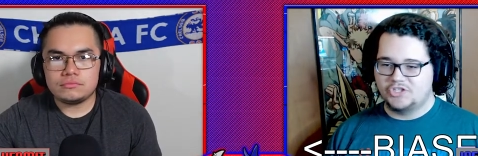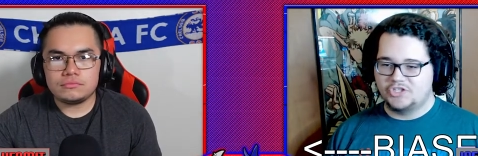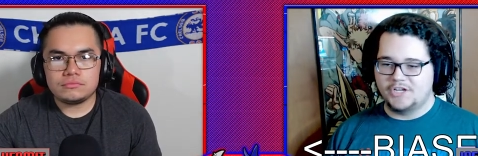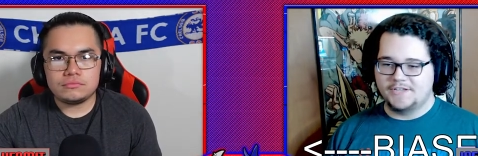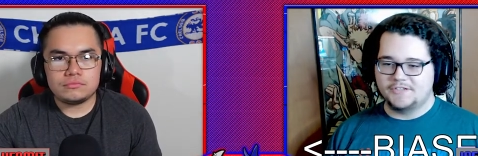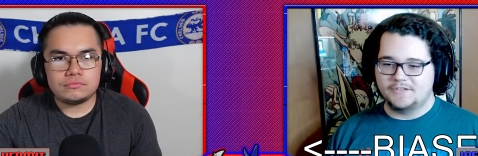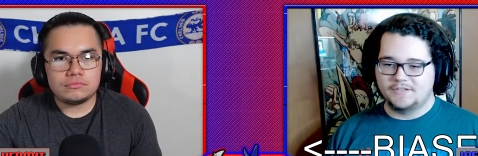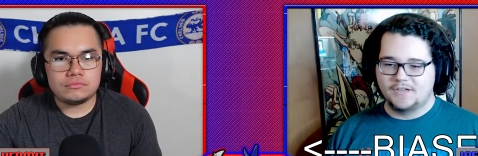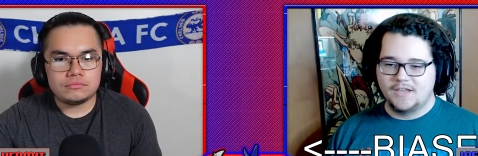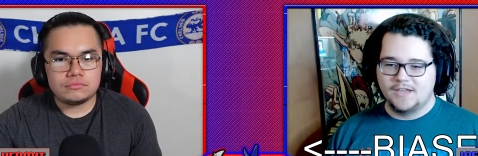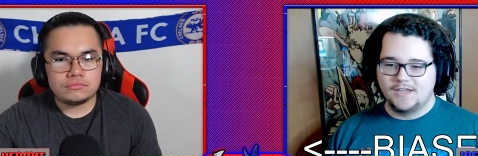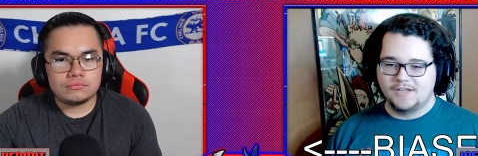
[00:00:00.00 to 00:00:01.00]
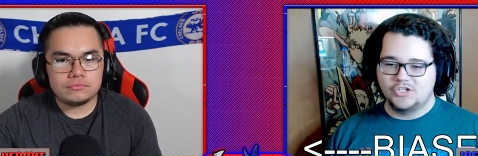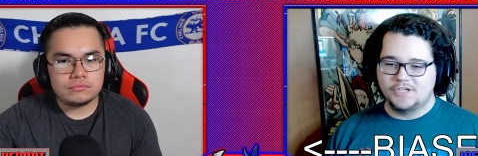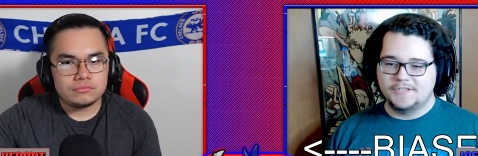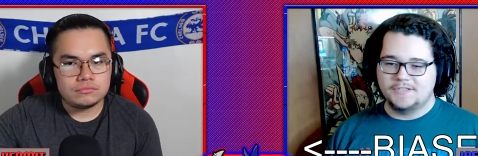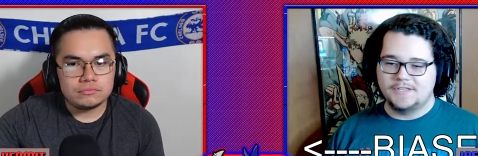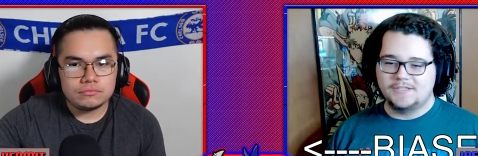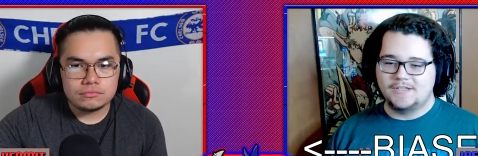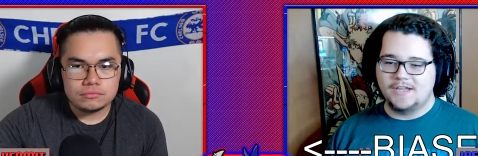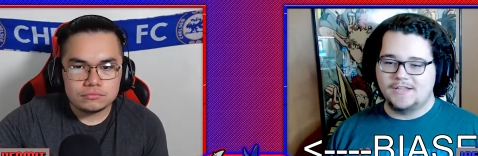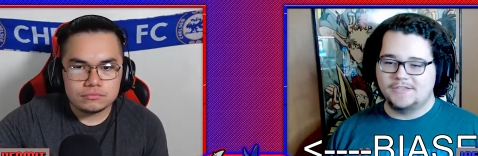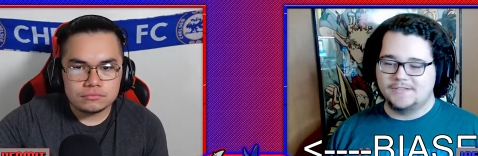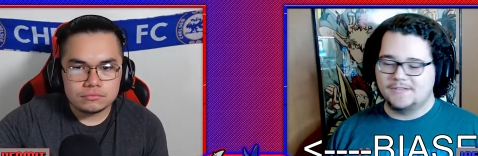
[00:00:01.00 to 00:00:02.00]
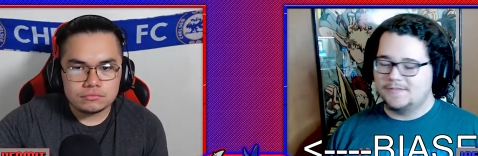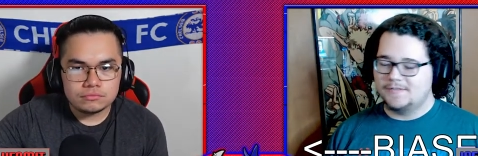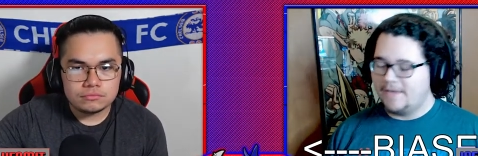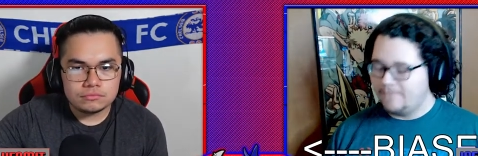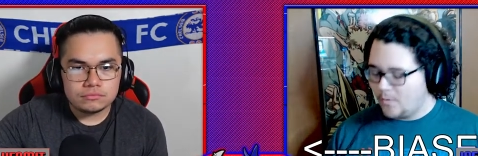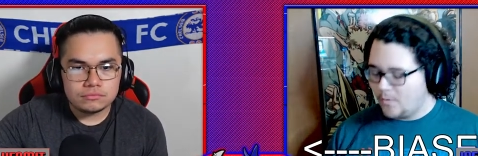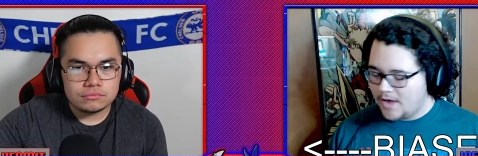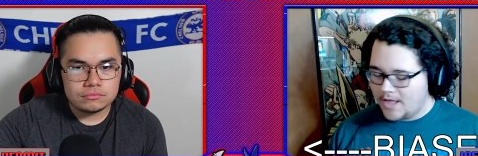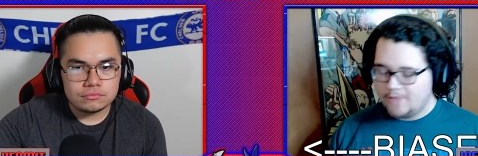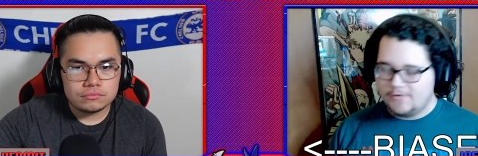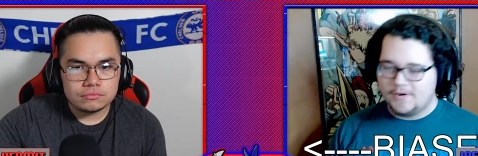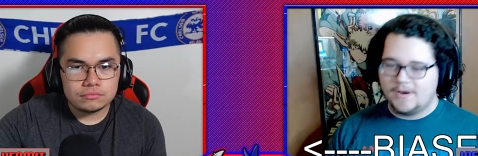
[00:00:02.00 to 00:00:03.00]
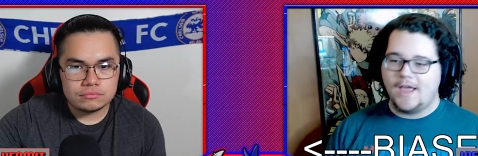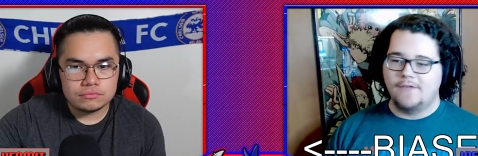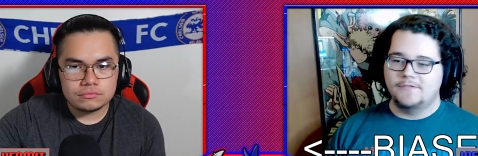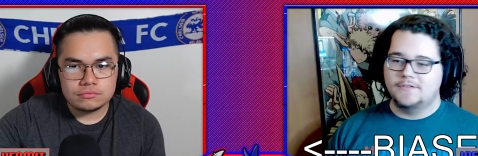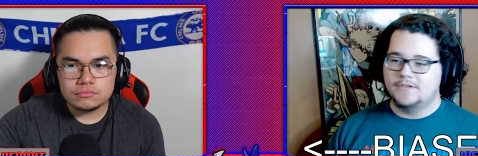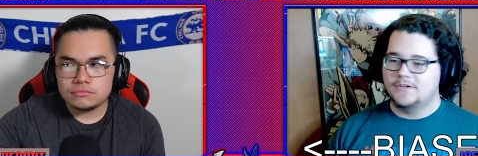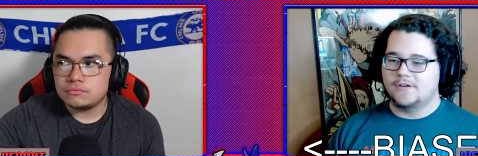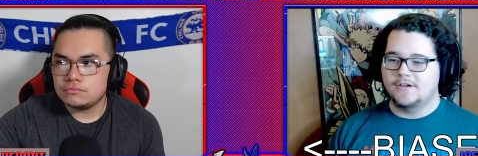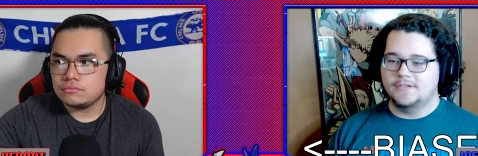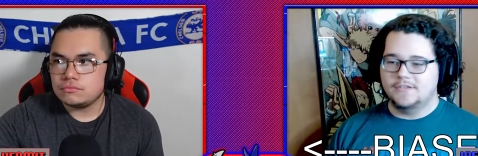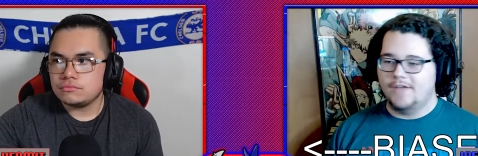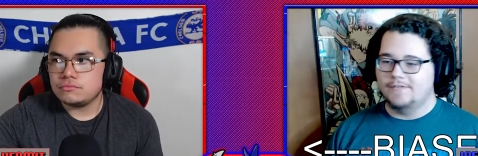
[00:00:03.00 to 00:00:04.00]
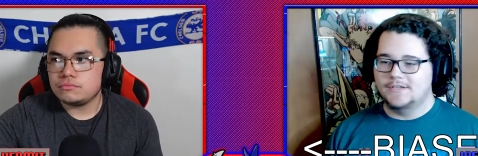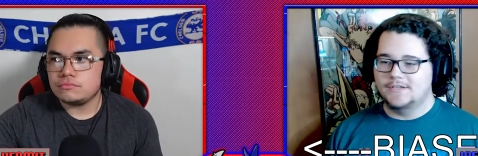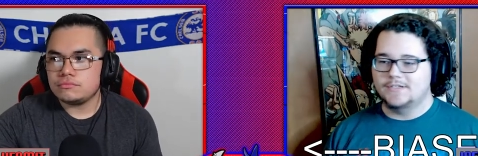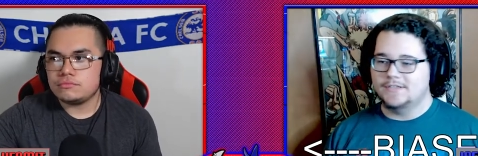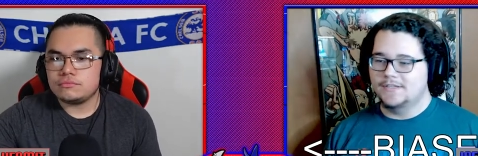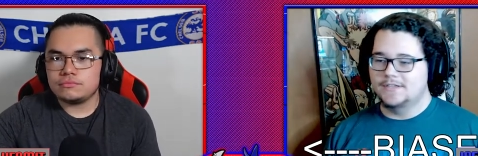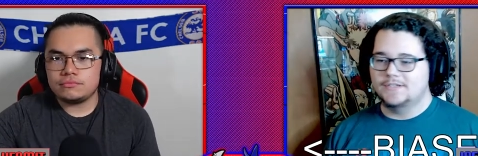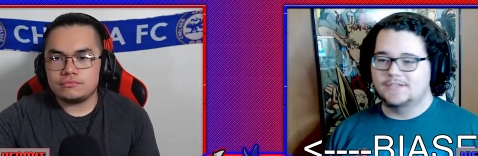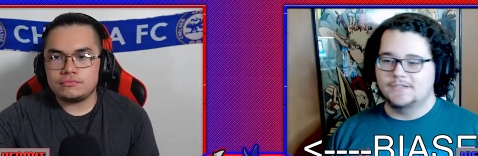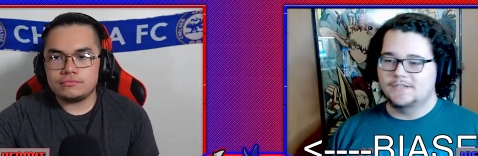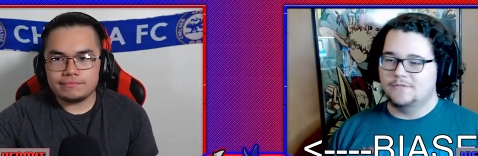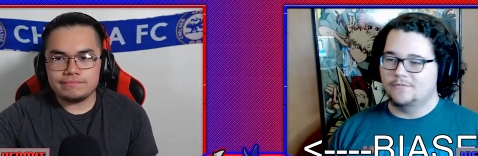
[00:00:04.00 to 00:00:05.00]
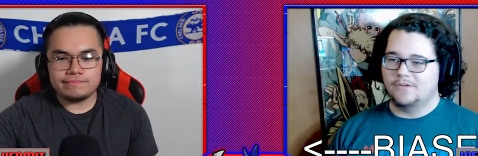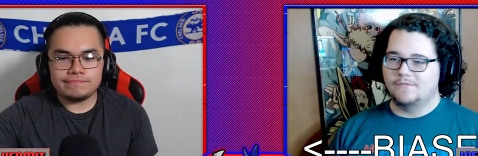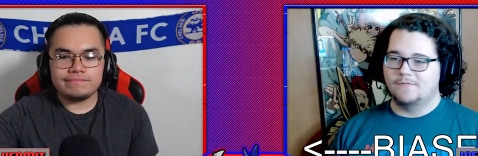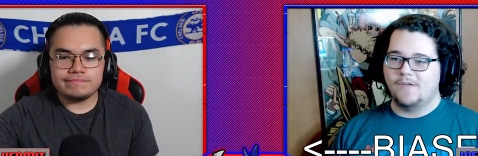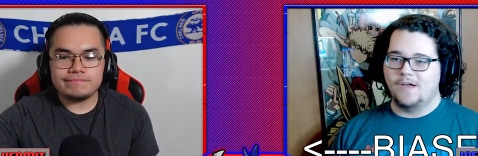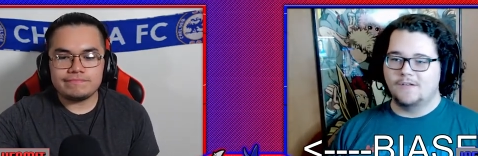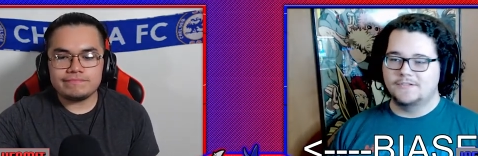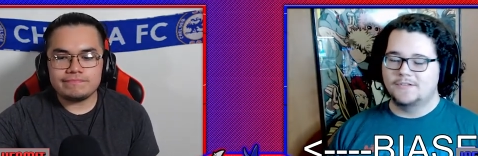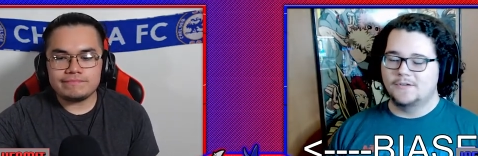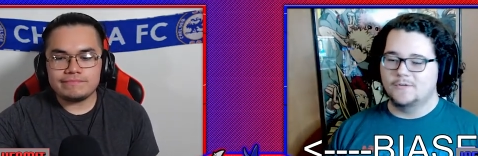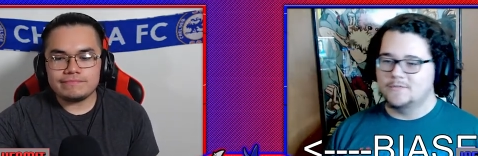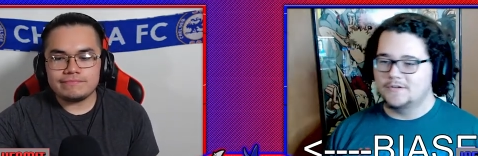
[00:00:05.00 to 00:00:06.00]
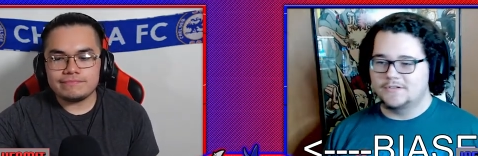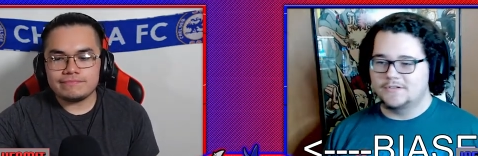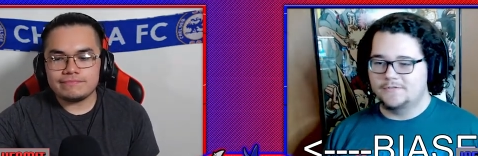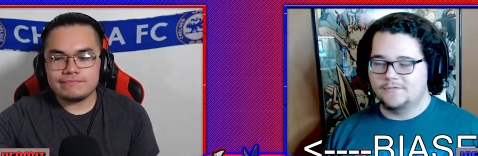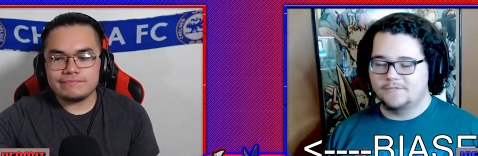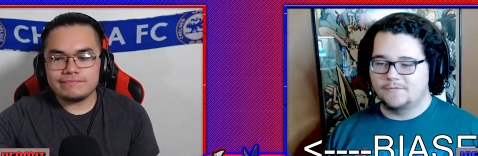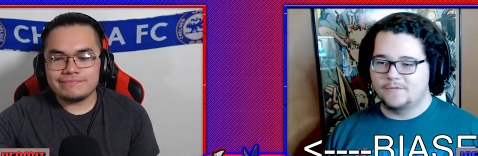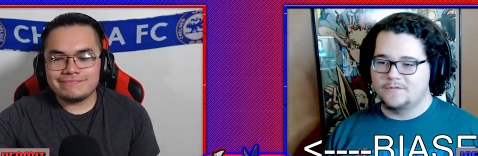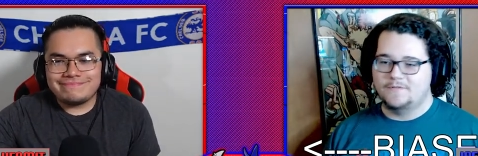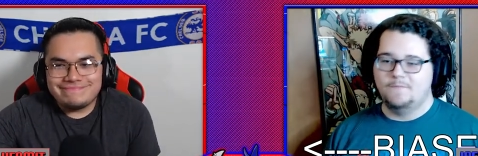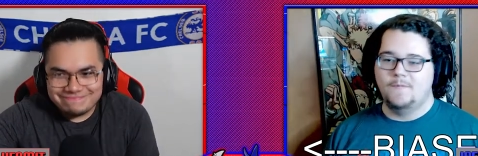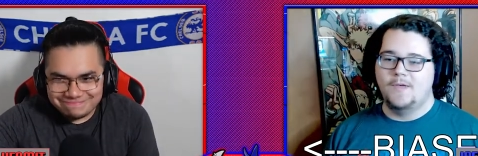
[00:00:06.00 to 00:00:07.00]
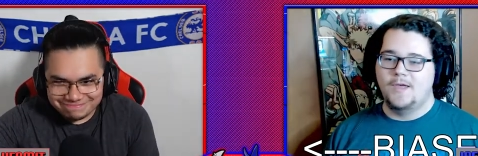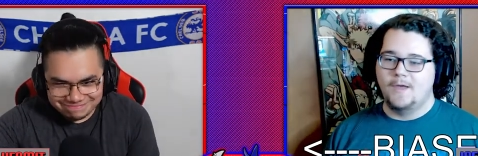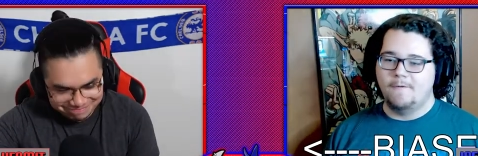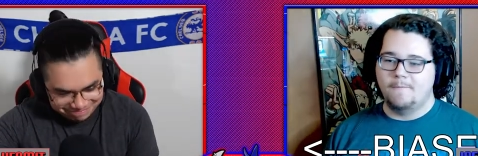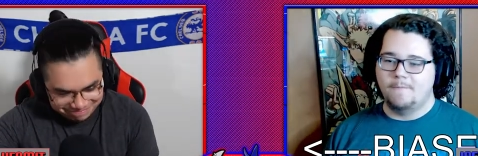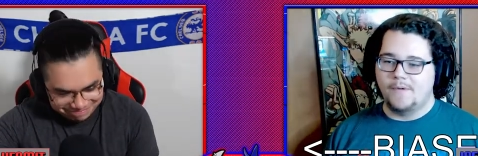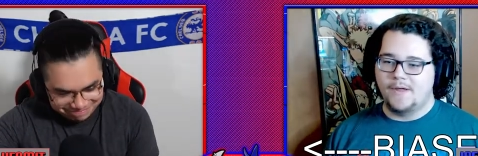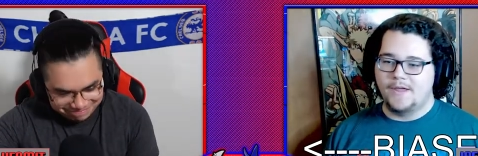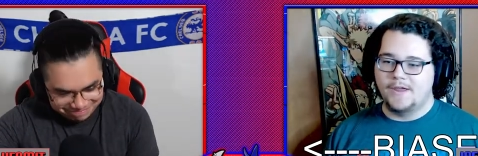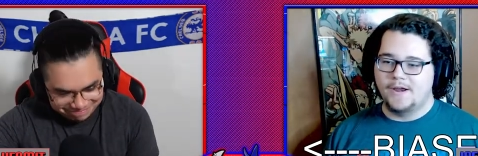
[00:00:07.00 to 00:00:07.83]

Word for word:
Speaker 1: just, just it's it's if Guanako didn't have Cinderace, obviously this season would have got so much different for him. But